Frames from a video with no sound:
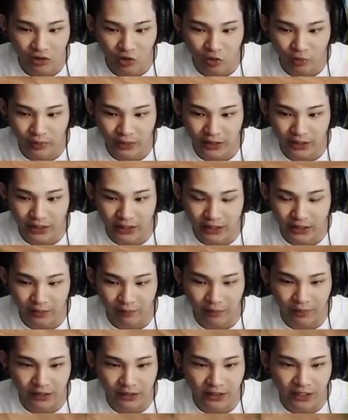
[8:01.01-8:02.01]
Nobody takes
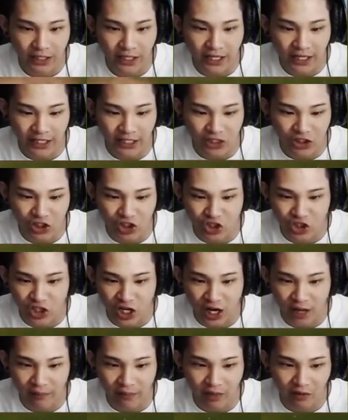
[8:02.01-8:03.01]
it, please. Can I like just
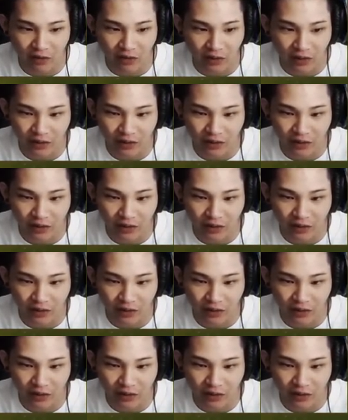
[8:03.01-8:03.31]
jump now?